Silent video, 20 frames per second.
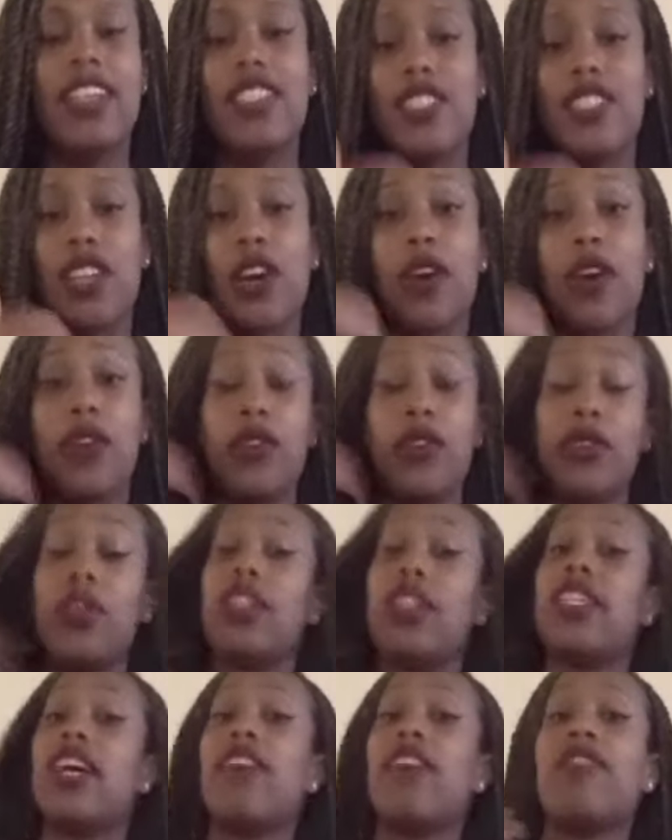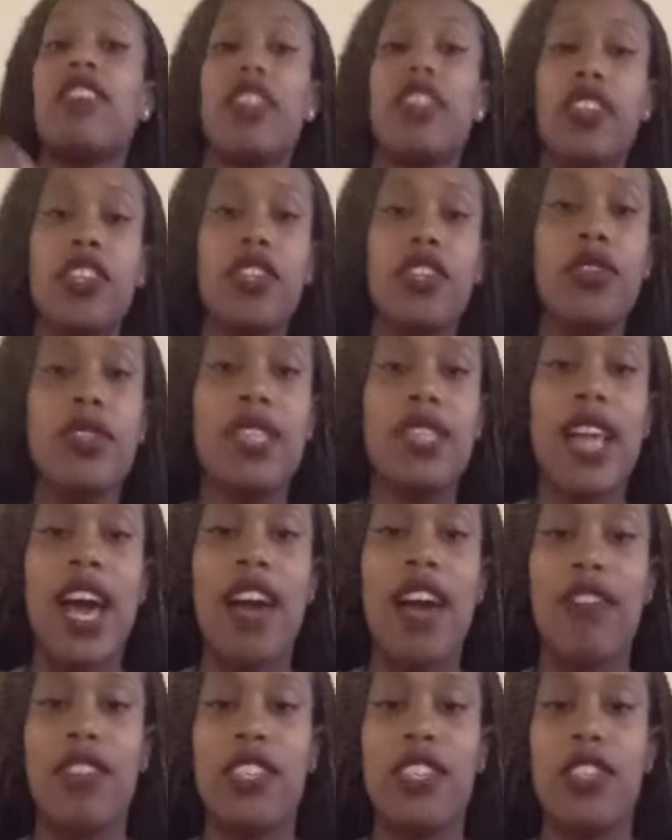So you can definitely use
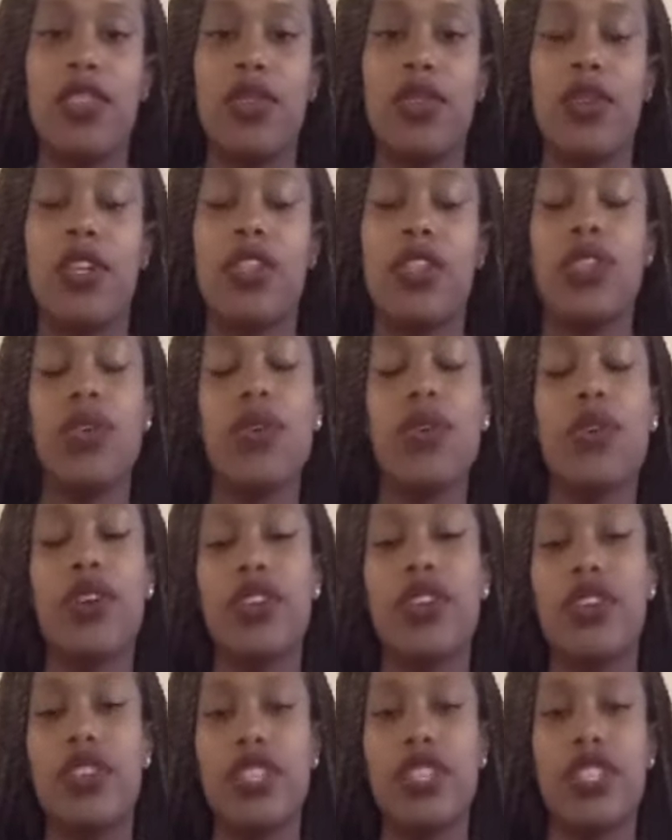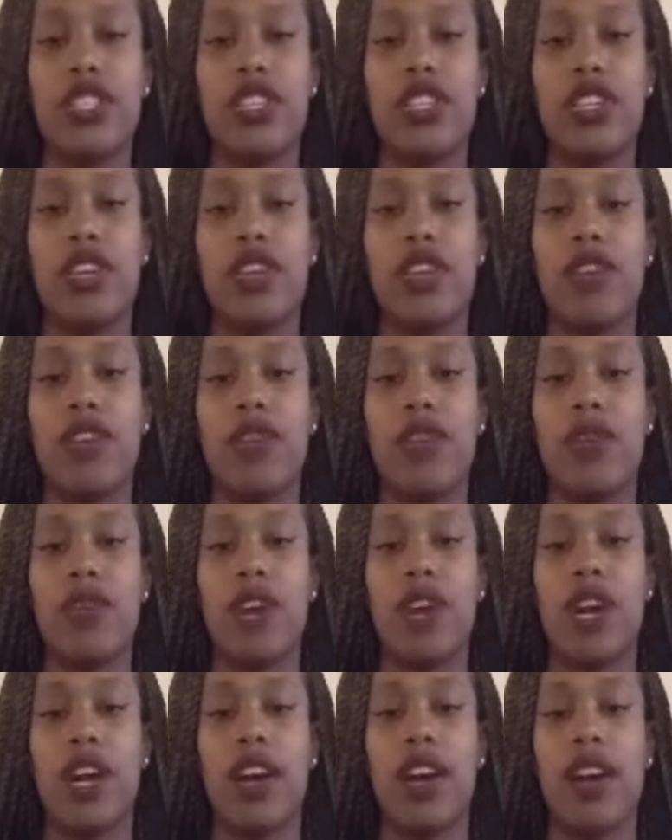that resource, or you could just go
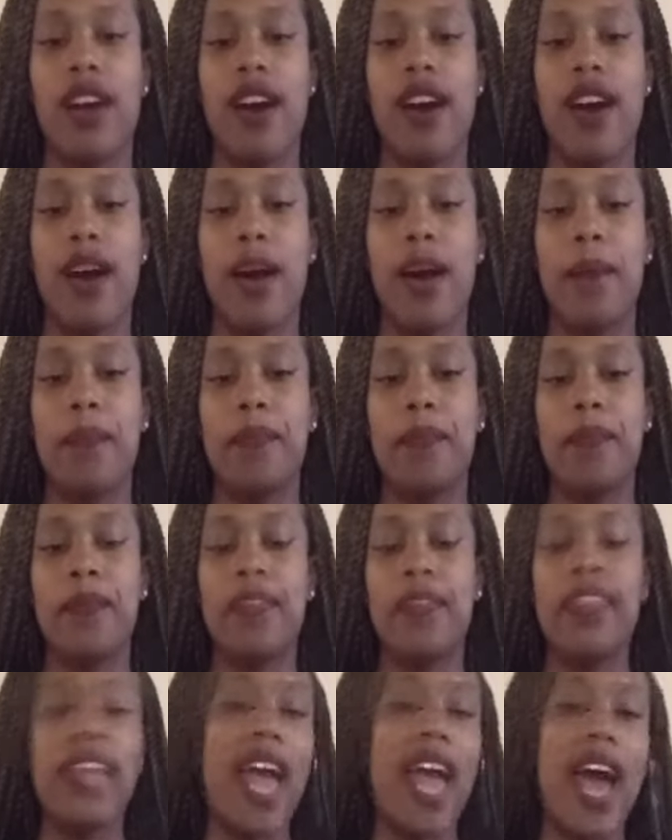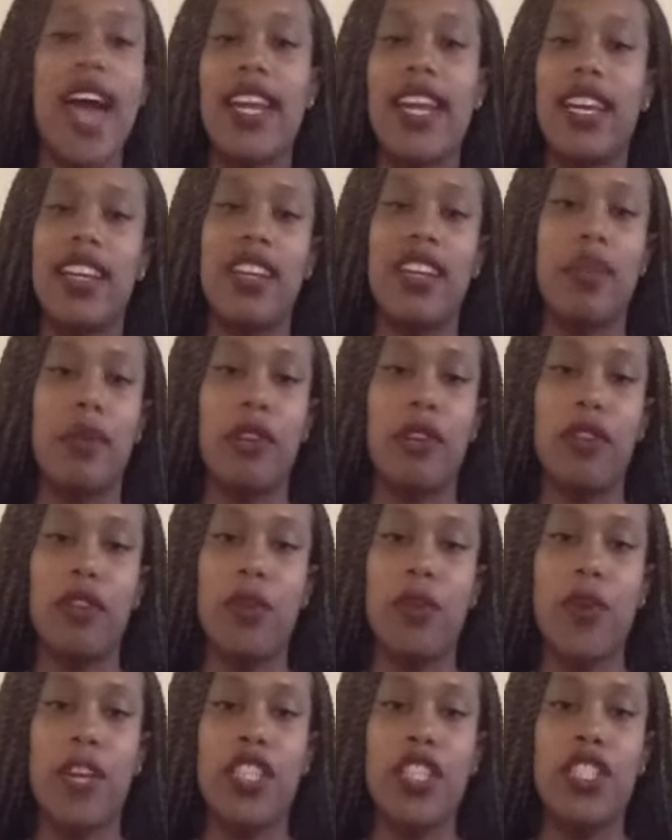for adding a number of
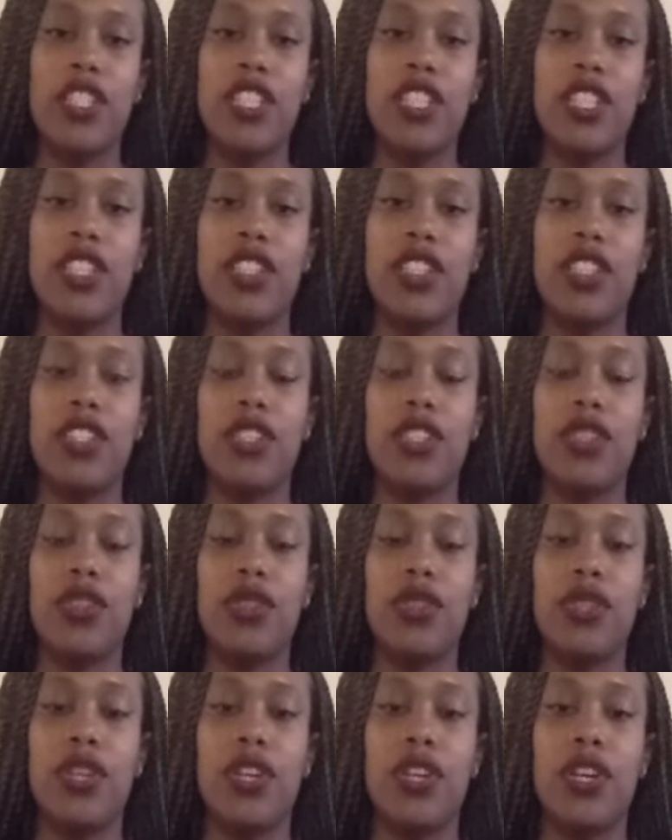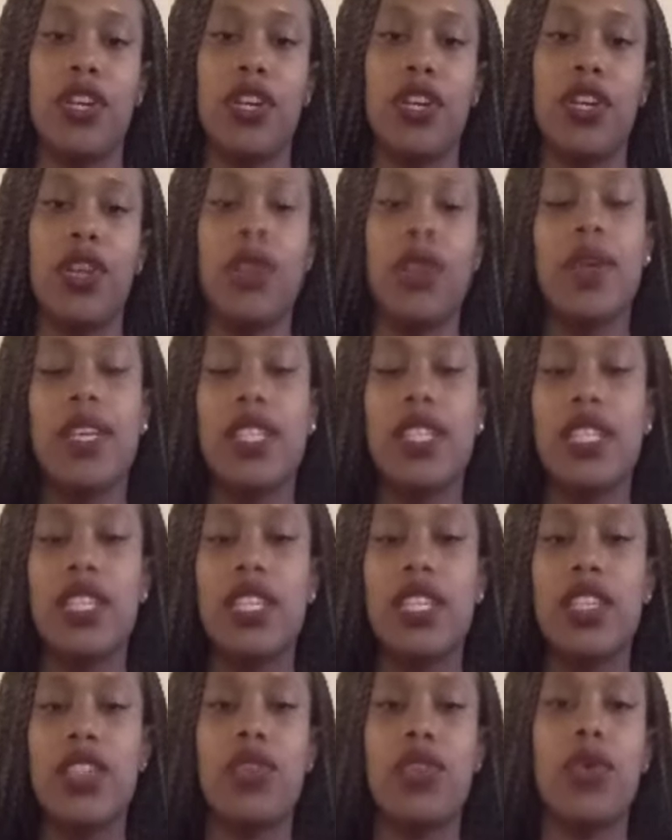questions to your
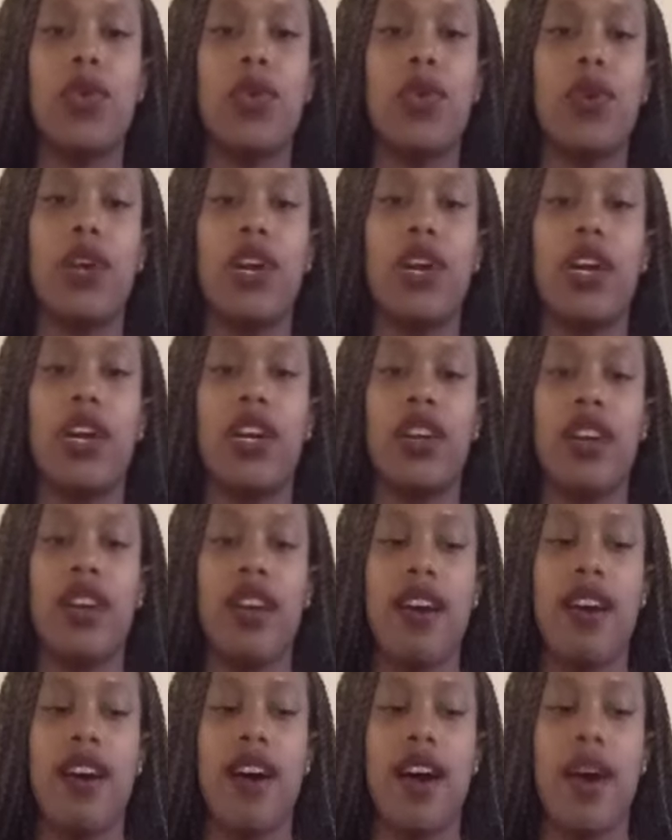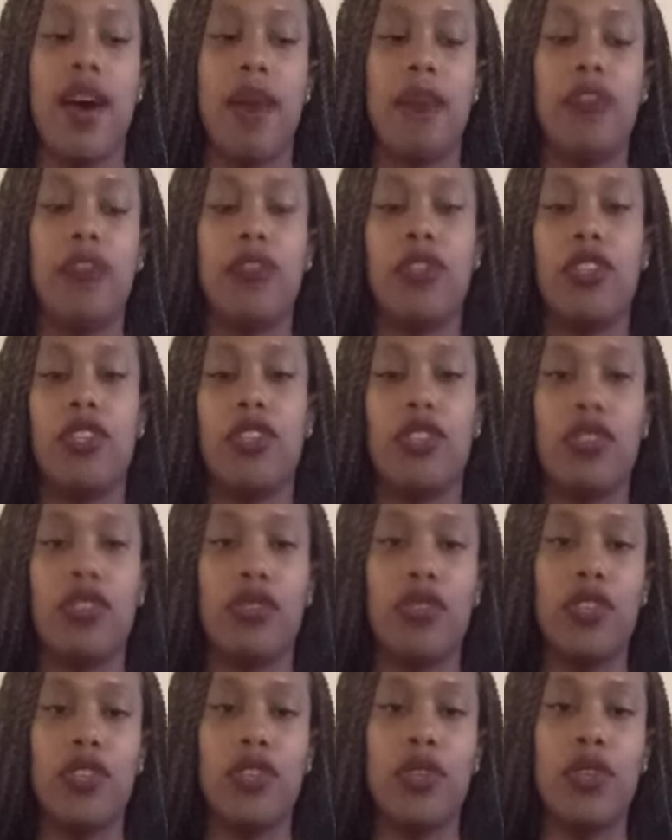quizzes or to your
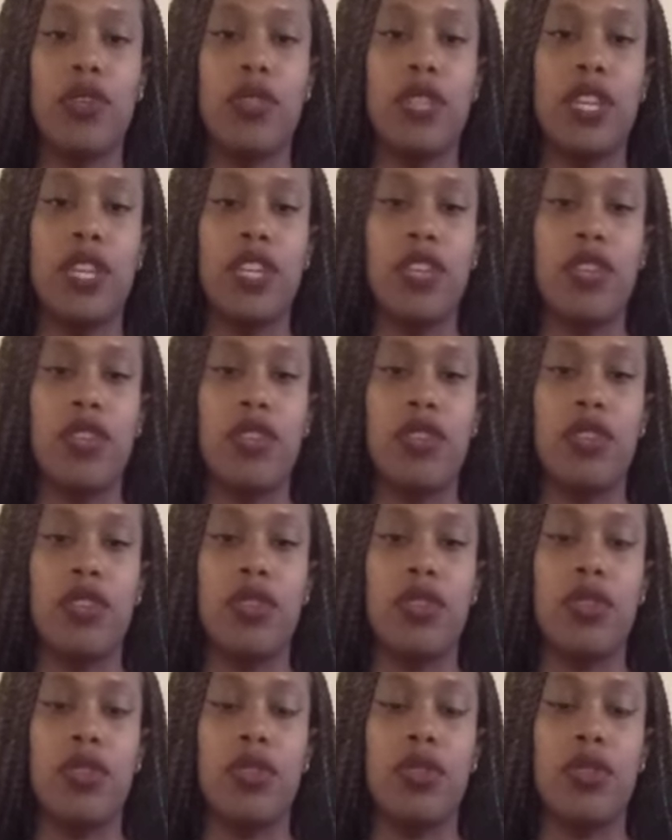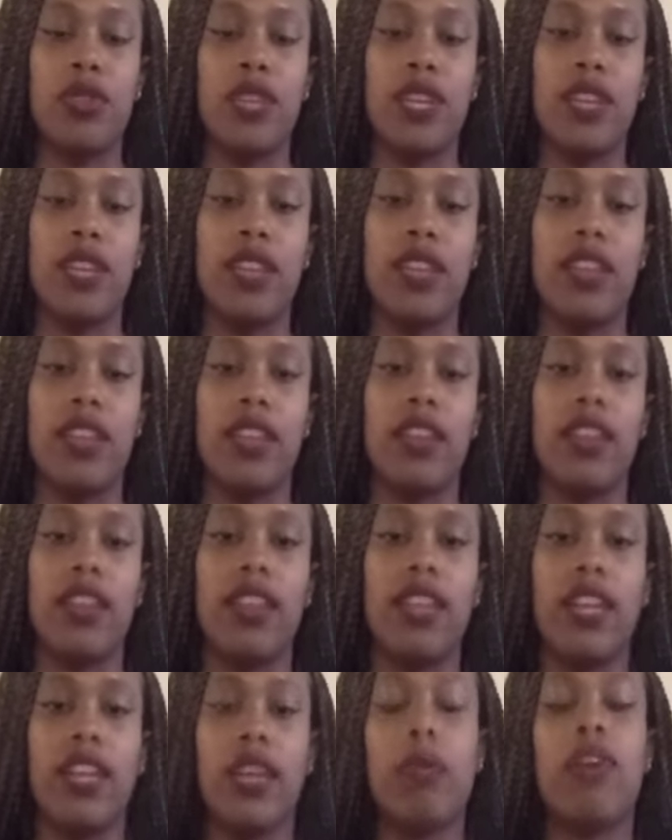reviews that you do using the
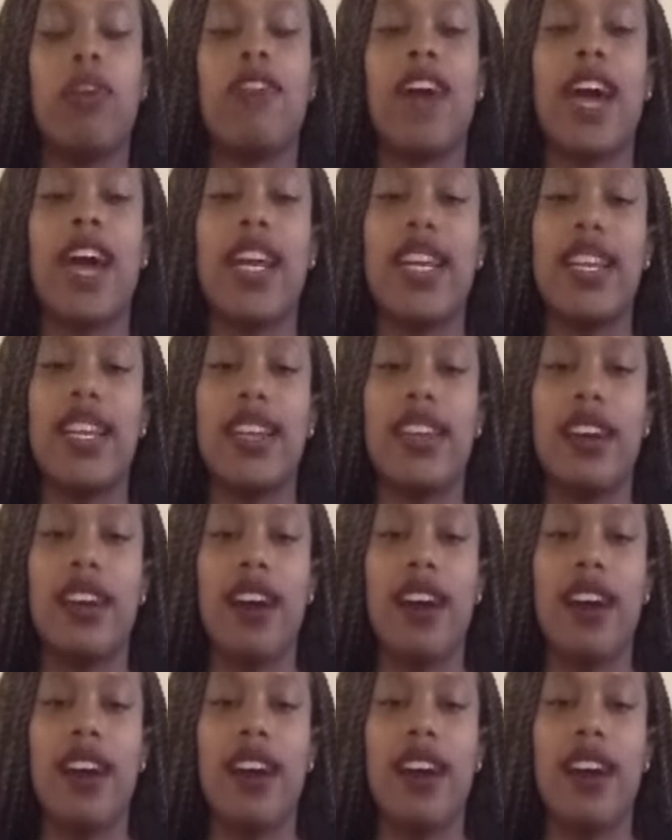link provided